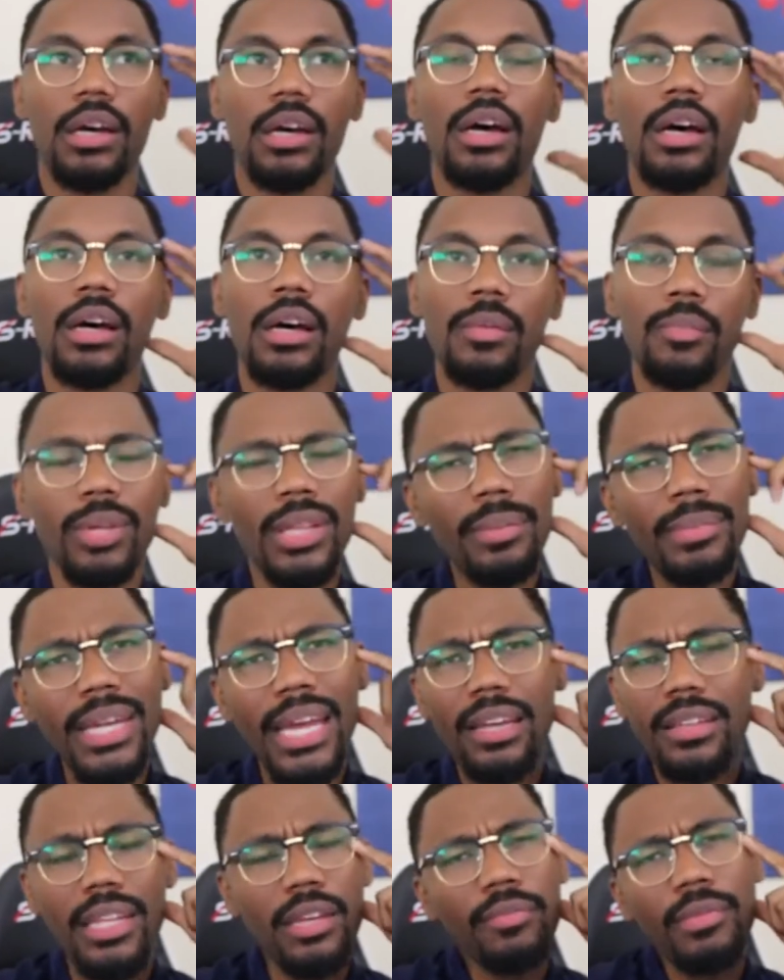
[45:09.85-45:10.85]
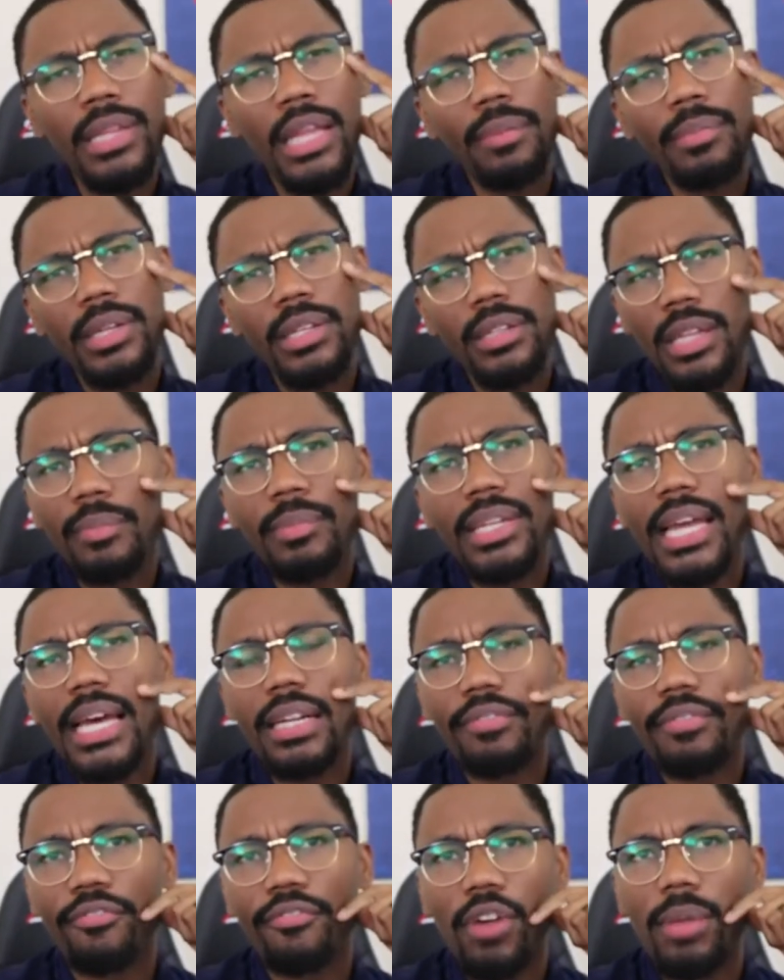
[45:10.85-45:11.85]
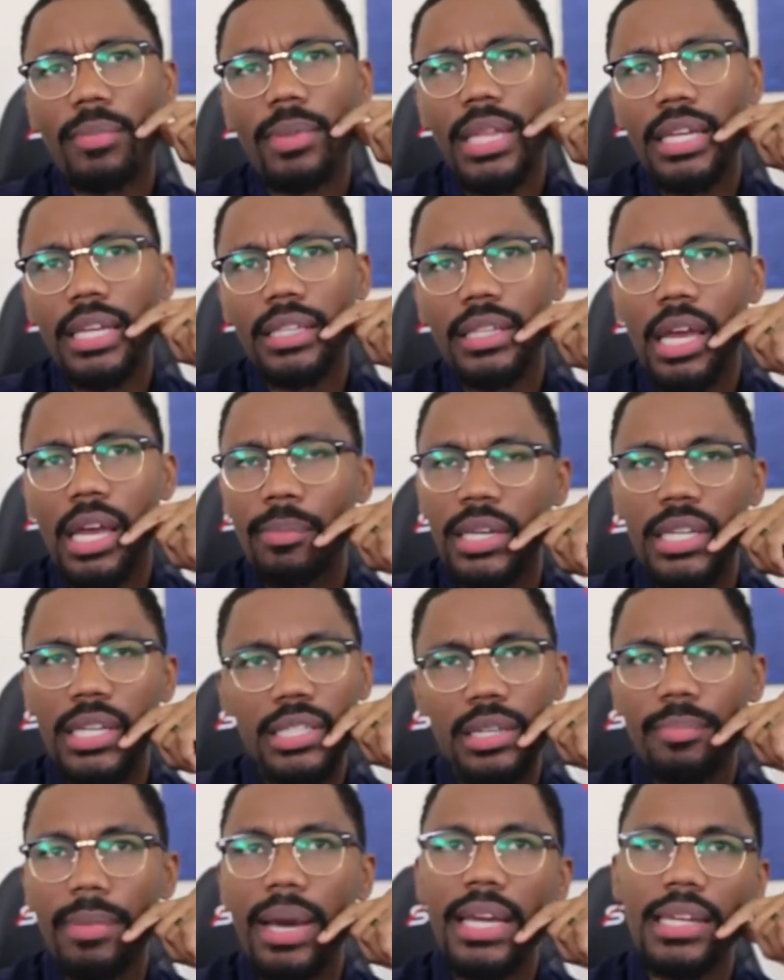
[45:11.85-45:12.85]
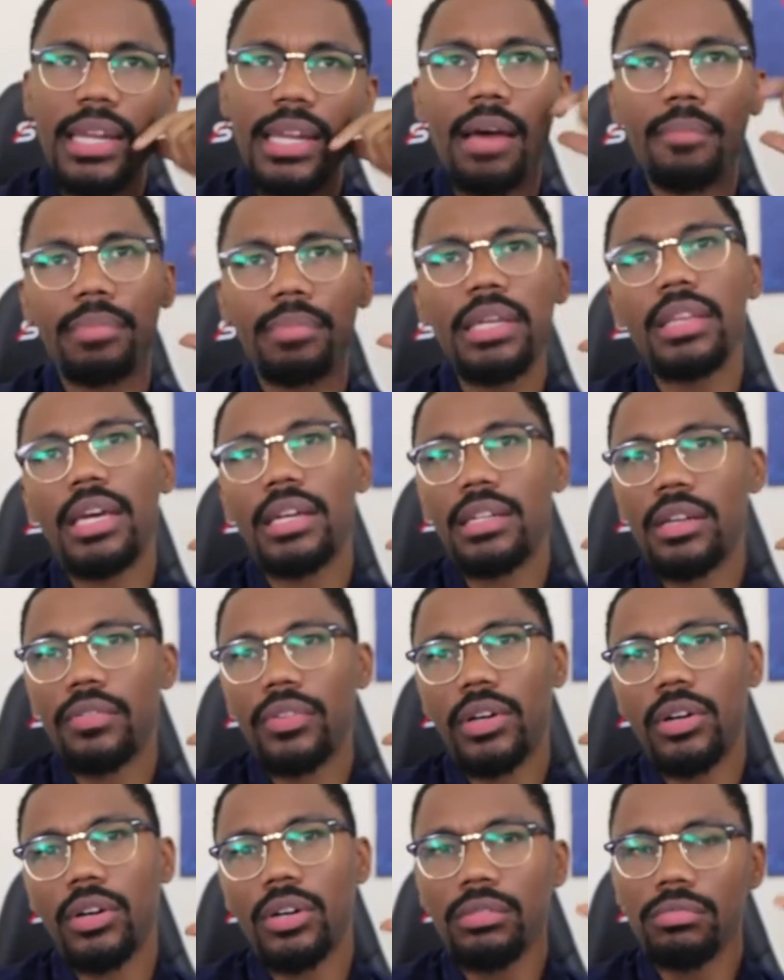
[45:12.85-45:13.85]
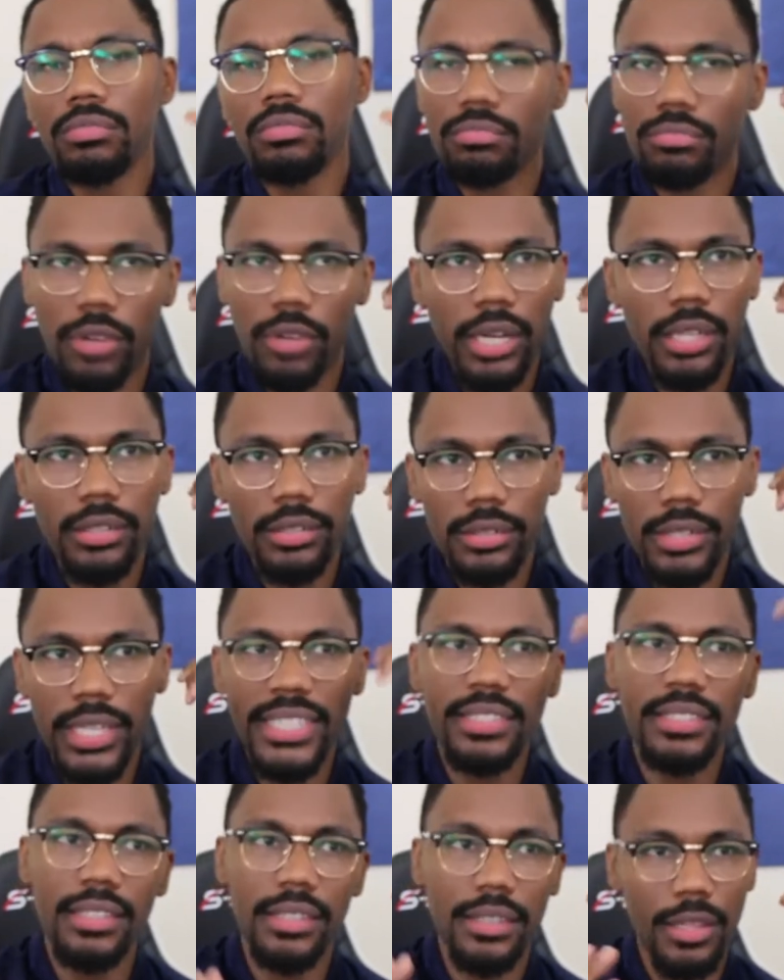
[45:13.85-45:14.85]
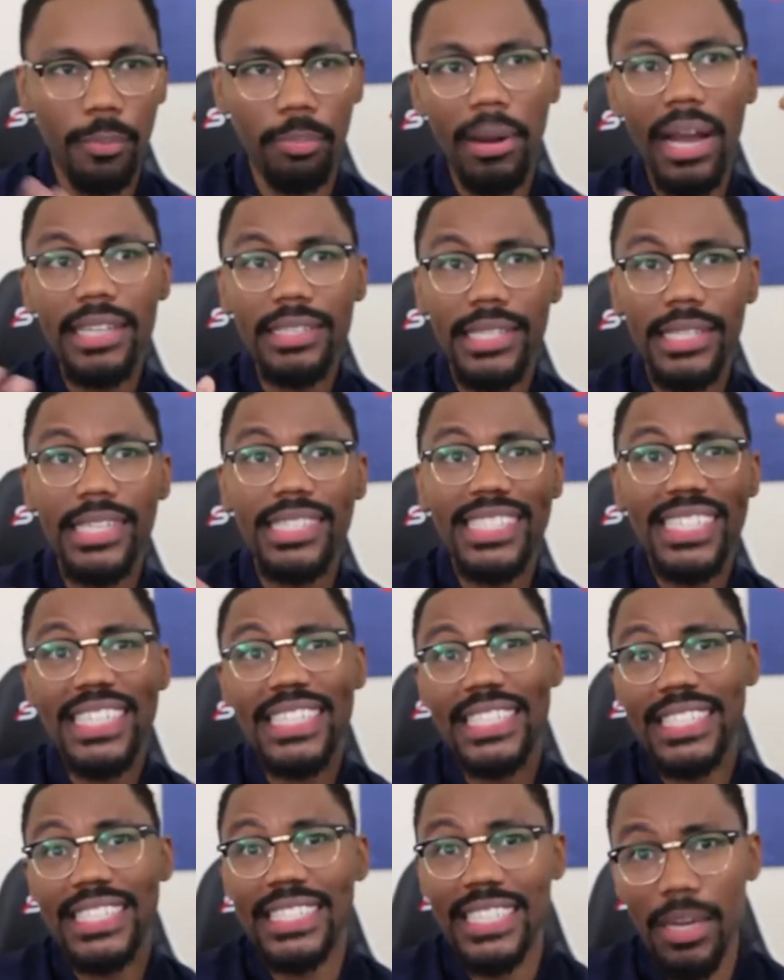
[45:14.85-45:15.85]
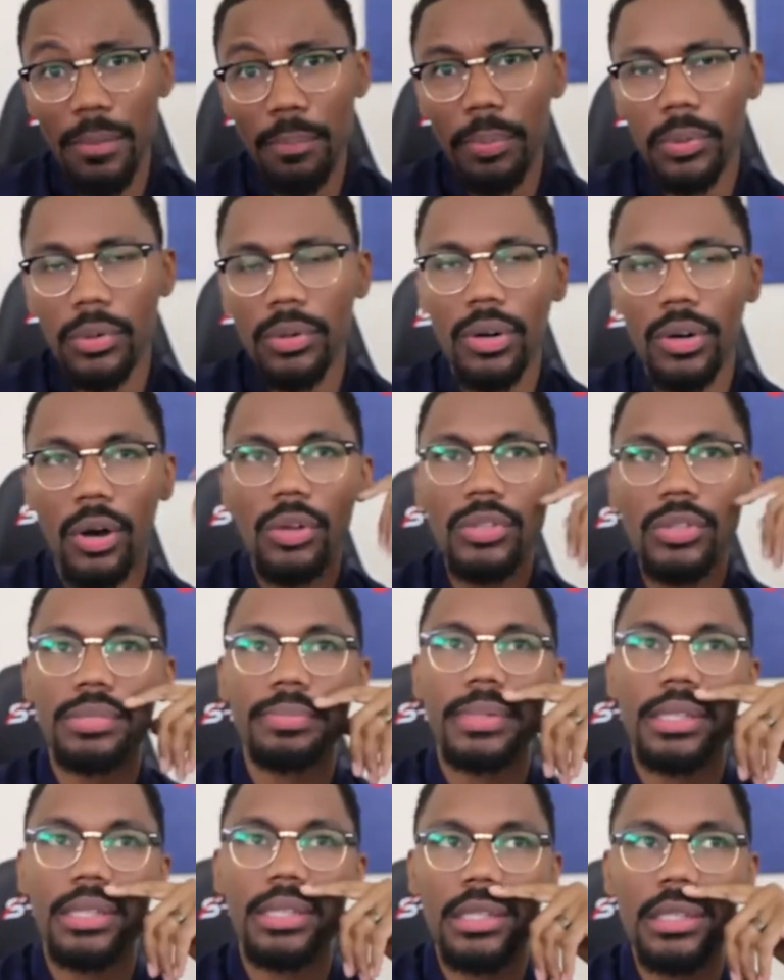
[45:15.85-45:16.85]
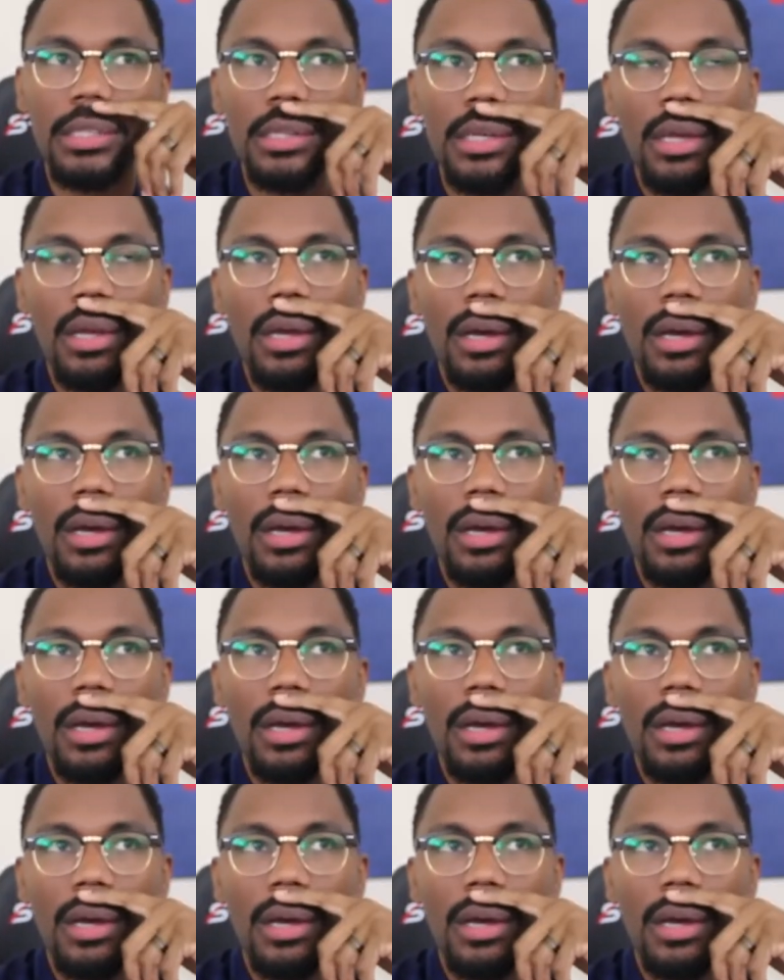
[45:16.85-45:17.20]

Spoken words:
But let me not even frame it like that, because it might not be that difficult, right? The process is simple ultimately.